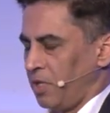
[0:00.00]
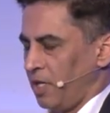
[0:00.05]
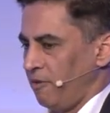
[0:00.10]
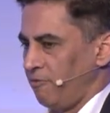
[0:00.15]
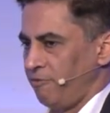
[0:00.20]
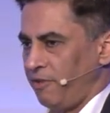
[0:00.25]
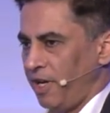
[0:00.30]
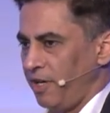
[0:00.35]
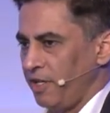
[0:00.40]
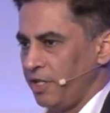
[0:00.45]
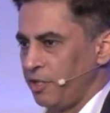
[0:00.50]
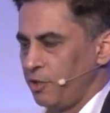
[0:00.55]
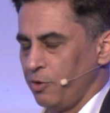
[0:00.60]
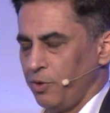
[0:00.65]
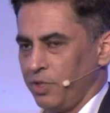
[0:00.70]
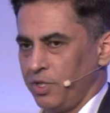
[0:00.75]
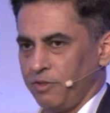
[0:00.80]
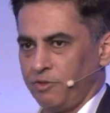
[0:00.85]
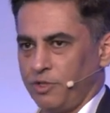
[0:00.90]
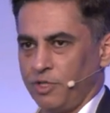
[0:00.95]
A very
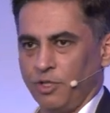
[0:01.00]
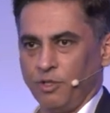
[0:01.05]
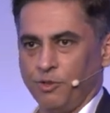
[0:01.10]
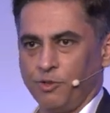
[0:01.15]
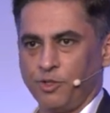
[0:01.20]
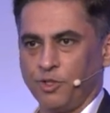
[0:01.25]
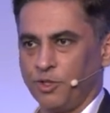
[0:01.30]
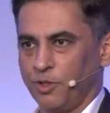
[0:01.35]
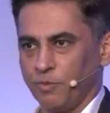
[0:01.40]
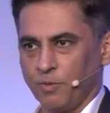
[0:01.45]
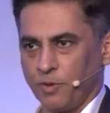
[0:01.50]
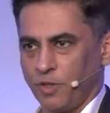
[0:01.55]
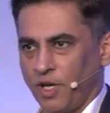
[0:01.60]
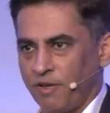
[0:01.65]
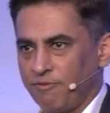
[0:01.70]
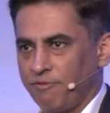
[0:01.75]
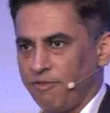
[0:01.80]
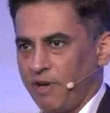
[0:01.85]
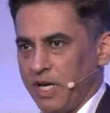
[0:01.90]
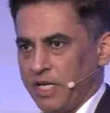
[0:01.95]
intuitive solution. You will
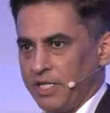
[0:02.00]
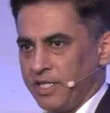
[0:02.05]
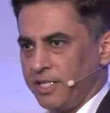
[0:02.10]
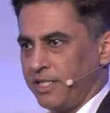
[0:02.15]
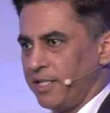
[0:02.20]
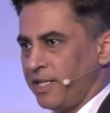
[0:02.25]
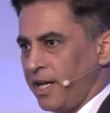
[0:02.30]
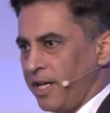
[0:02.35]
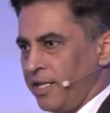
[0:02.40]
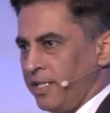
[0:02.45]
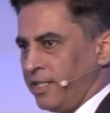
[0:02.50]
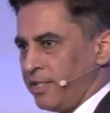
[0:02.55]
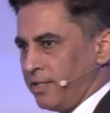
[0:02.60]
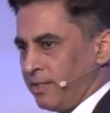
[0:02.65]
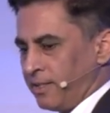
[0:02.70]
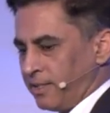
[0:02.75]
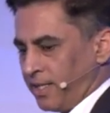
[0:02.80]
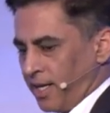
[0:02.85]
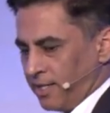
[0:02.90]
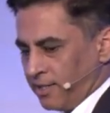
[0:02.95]
not find it in any
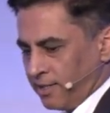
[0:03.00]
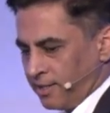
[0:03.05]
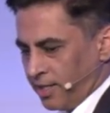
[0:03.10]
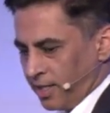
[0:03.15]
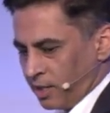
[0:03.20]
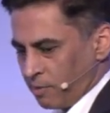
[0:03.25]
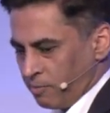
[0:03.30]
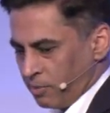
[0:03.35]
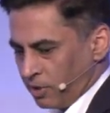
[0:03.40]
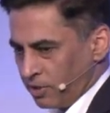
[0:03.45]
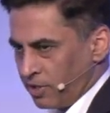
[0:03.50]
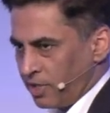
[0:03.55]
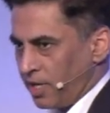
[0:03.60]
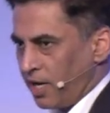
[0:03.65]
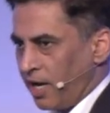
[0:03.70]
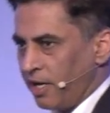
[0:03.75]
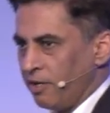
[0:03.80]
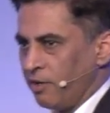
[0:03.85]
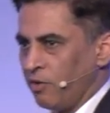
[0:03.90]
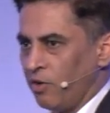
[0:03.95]
stats textbooks that
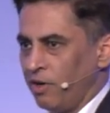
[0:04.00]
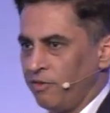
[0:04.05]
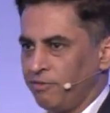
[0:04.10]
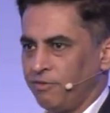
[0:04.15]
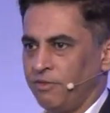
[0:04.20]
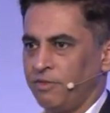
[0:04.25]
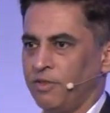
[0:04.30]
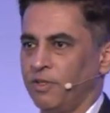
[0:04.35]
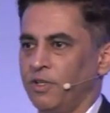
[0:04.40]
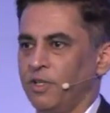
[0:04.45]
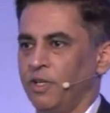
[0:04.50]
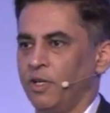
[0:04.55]
I know of,